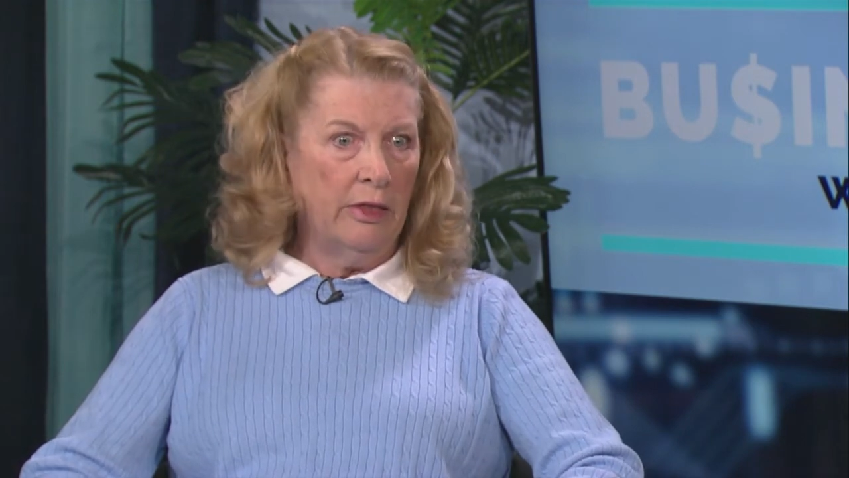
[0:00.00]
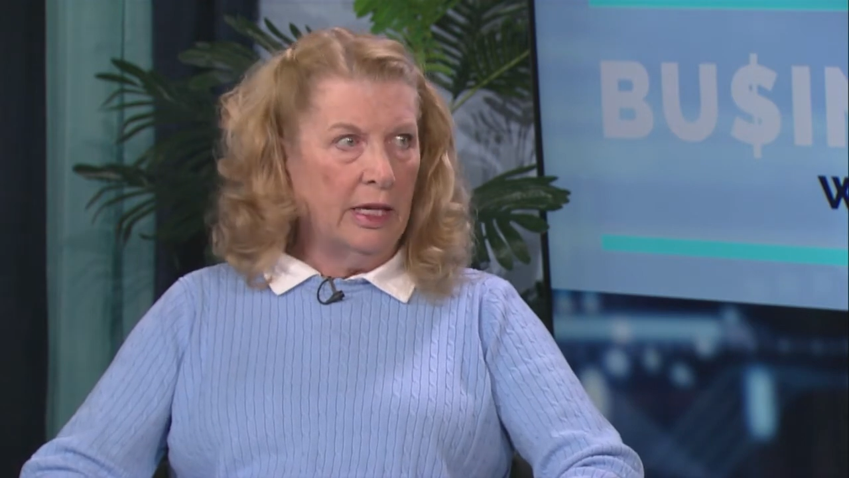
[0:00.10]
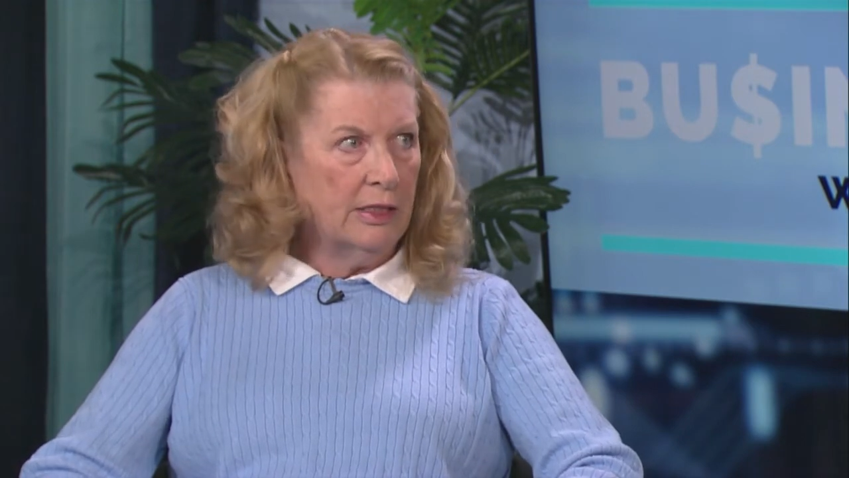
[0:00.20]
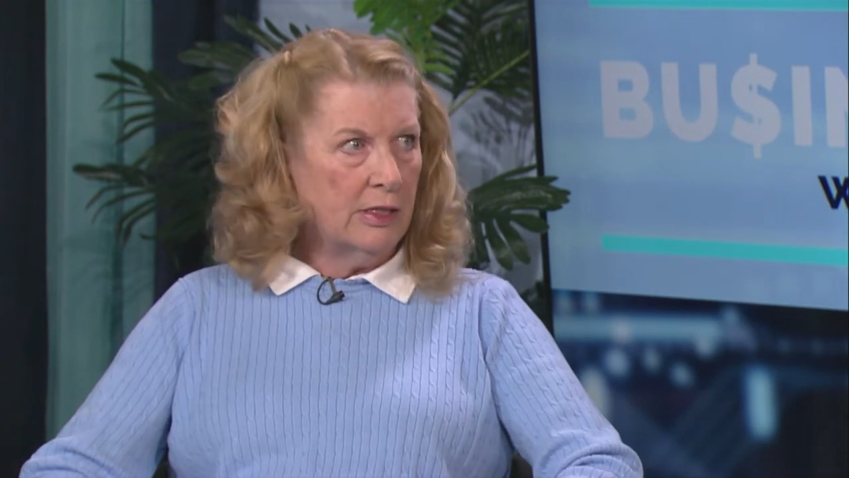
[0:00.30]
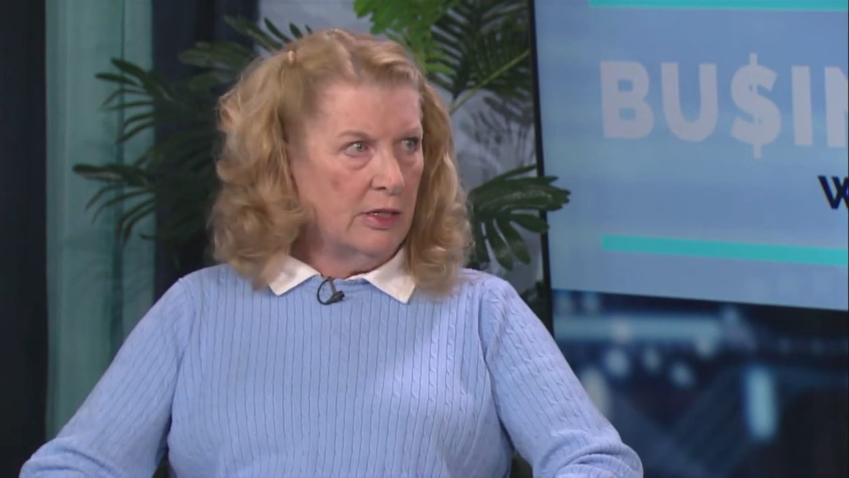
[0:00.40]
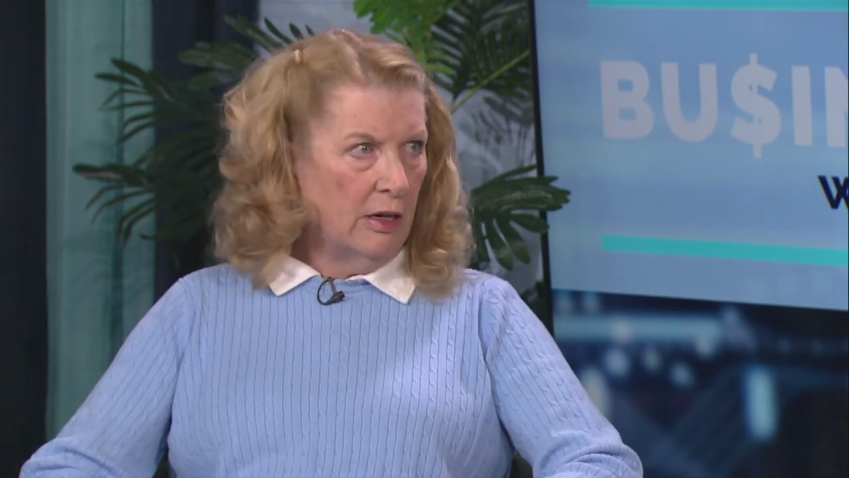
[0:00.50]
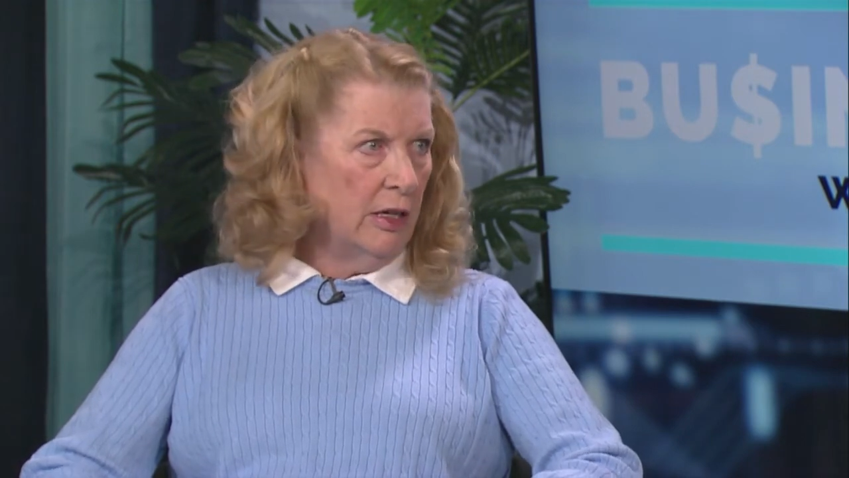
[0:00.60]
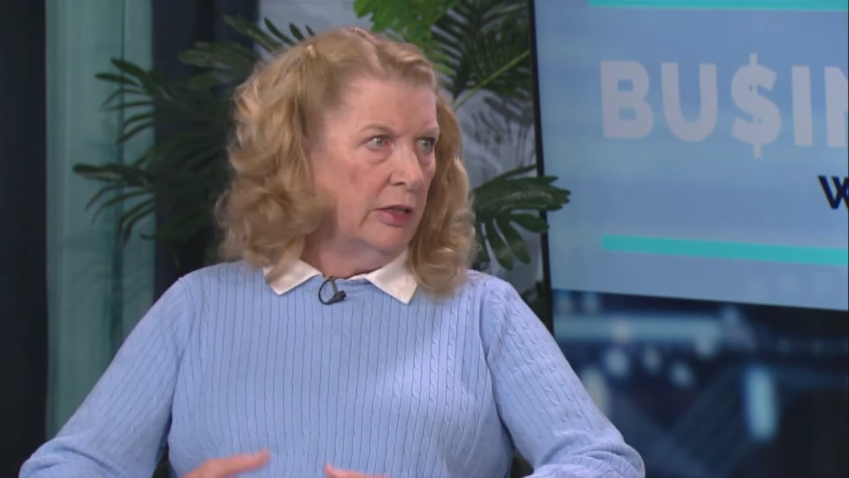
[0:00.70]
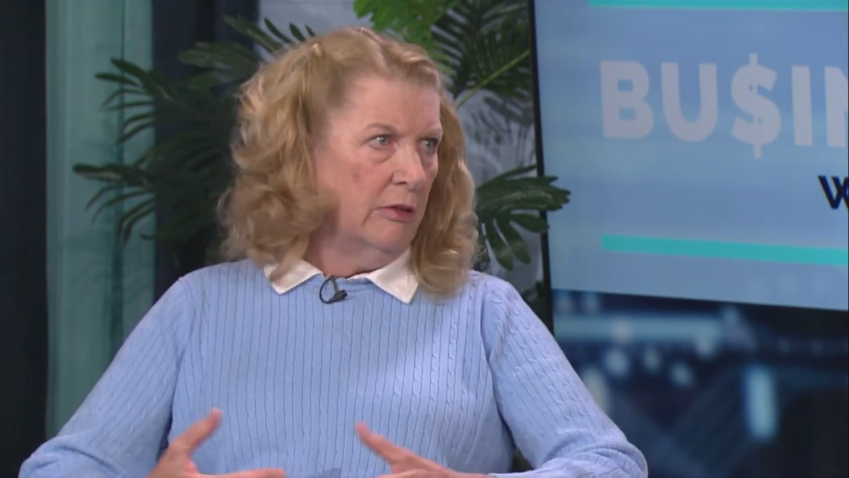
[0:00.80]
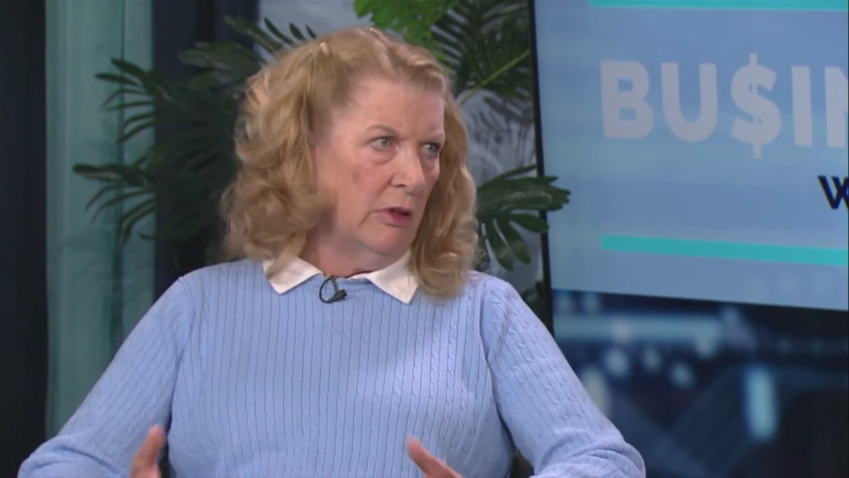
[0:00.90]
things
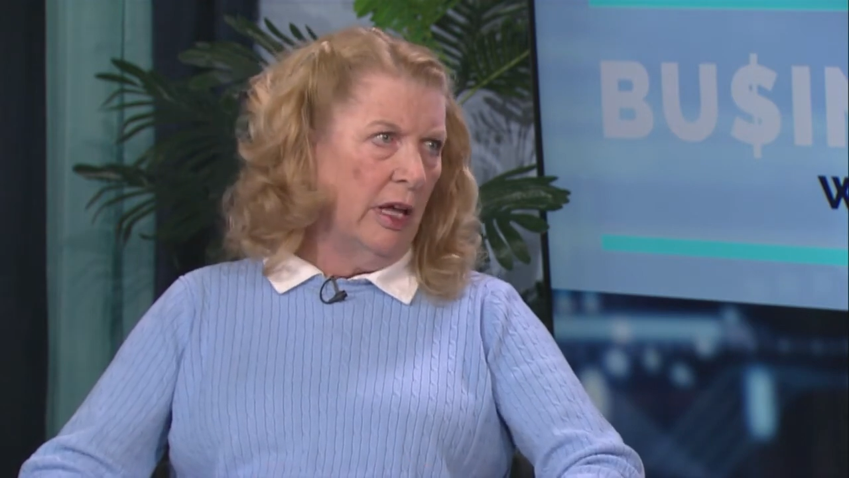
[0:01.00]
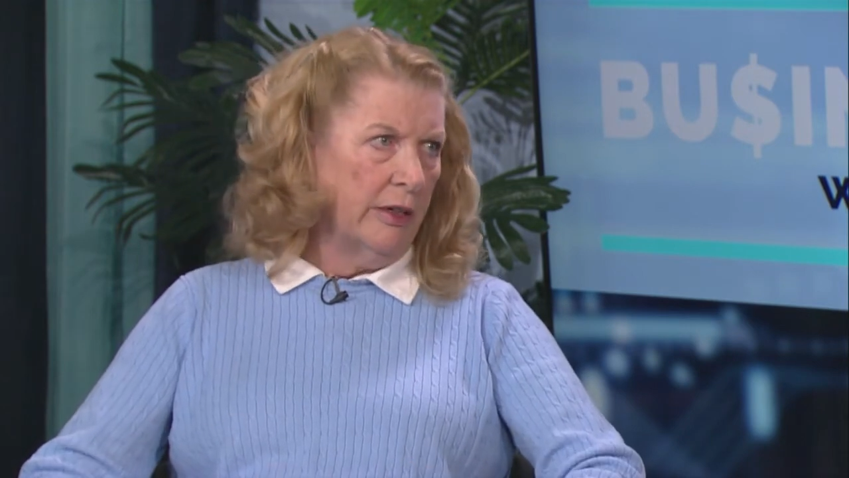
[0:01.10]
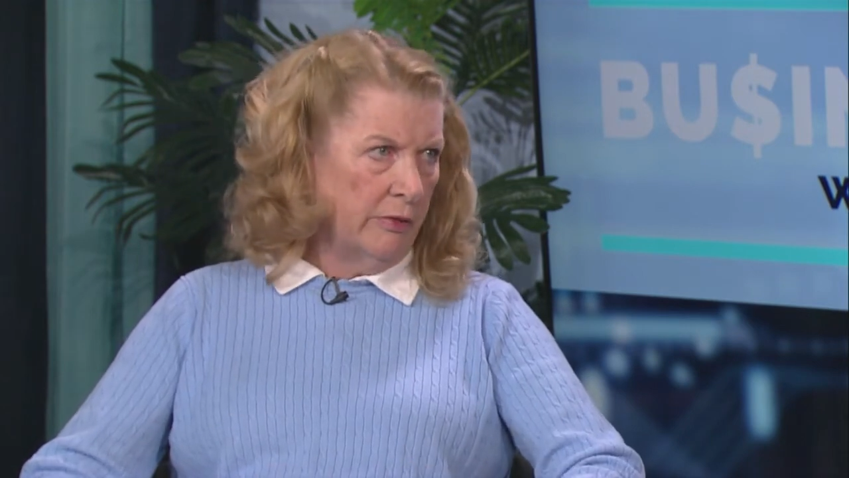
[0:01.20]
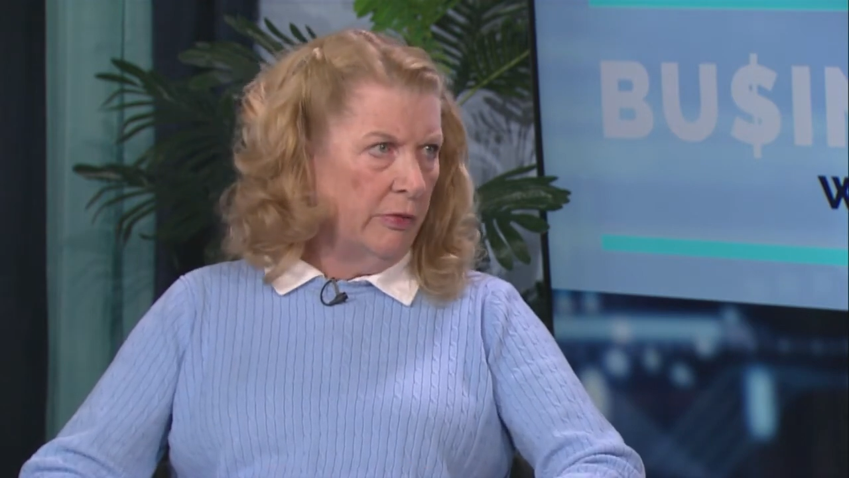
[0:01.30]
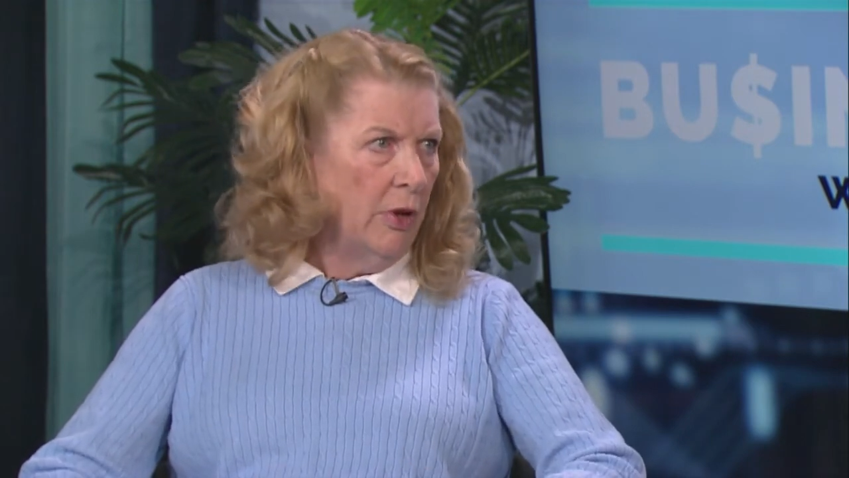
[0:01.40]
done, a lot of